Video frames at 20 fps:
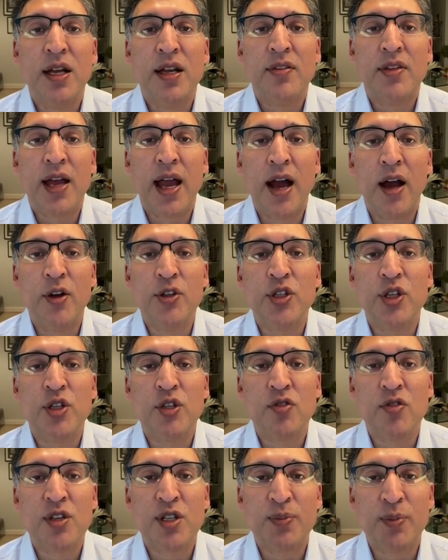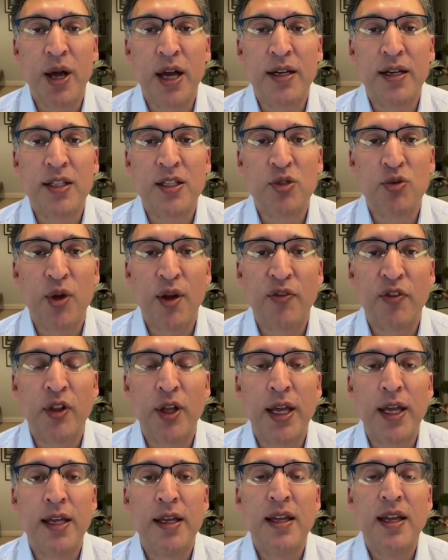The House has responded
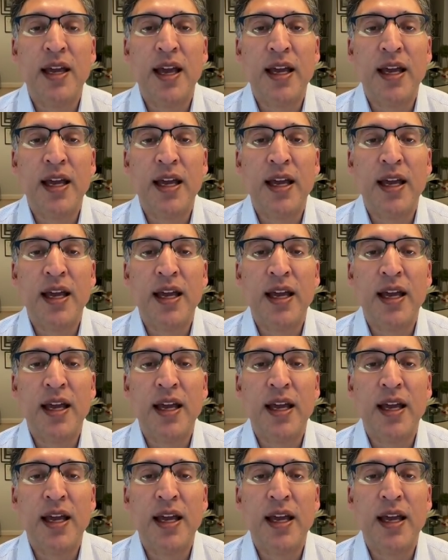swiftly,